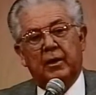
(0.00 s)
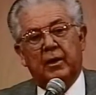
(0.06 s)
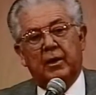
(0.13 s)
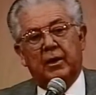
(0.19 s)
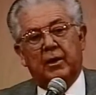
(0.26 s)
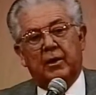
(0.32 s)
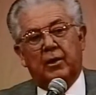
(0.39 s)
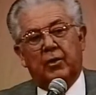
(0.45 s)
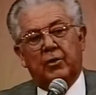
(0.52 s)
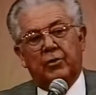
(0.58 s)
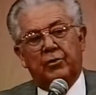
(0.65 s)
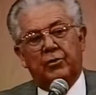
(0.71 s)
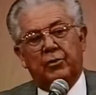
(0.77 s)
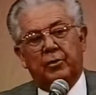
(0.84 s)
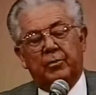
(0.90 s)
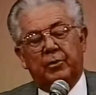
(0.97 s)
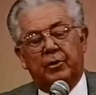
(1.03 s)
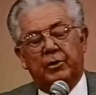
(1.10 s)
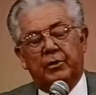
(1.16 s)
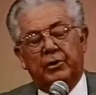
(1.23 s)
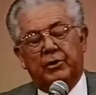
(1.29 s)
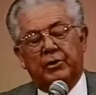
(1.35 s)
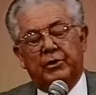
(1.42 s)
and all the new
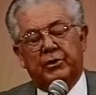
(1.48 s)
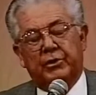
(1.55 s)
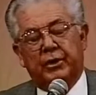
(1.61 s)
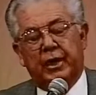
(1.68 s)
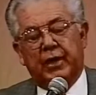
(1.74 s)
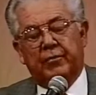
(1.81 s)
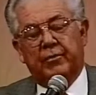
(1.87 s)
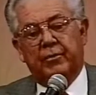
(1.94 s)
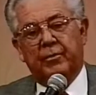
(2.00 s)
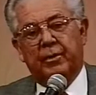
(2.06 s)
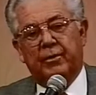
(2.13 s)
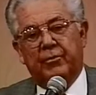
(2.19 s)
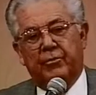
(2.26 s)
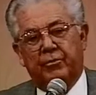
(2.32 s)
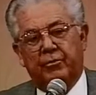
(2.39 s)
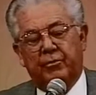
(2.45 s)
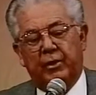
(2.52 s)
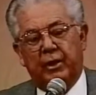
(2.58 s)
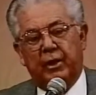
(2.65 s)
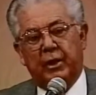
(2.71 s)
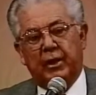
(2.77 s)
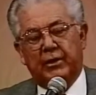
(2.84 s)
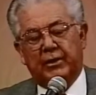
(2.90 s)
employees to staff them, it really
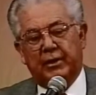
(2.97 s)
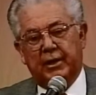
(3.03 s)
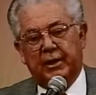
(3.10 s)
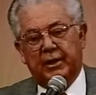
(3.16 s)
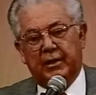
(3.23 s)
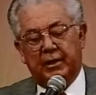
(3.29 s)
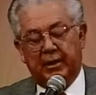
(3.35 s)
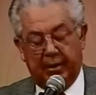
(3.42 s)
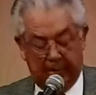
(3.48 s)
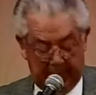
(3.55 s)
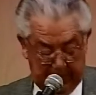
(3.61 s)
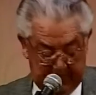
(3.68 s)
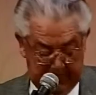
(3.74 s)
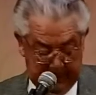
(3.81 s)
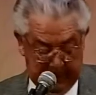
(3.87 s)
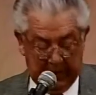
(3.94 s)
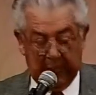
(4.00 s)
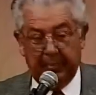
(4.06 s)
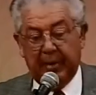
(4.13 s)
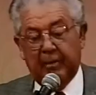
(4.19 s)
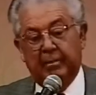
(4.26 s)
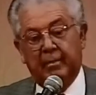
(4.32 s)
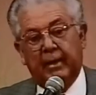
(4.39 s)
has taken a taken a
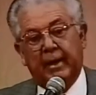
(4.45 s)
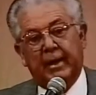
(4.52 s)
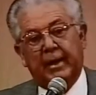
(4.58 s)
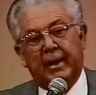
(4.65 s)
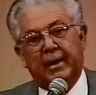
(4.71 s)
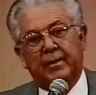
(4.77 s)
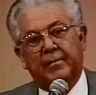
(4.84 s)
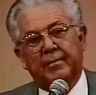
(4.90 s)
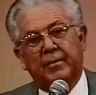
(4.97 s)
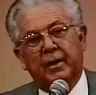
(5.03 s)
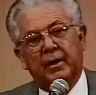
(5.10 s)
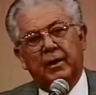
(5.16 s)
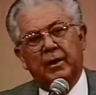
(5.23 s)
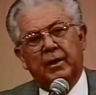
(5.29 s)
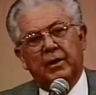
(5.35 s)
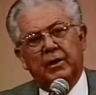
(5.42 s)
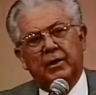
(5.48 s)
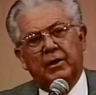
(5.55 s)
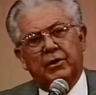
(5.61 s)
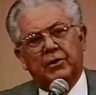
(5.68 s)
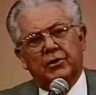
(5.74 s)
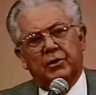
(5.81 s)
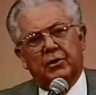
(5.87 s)
big bite out.
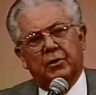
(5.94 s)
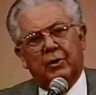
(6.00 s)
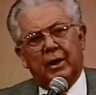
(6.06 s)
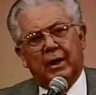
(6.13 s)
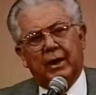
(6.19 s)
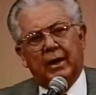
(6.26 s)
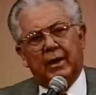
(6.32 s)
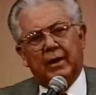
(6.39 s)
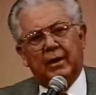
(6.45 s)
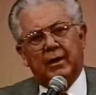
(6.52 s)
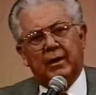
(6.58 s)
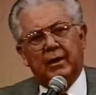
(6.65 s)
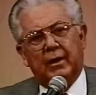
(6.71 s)
So I, uh,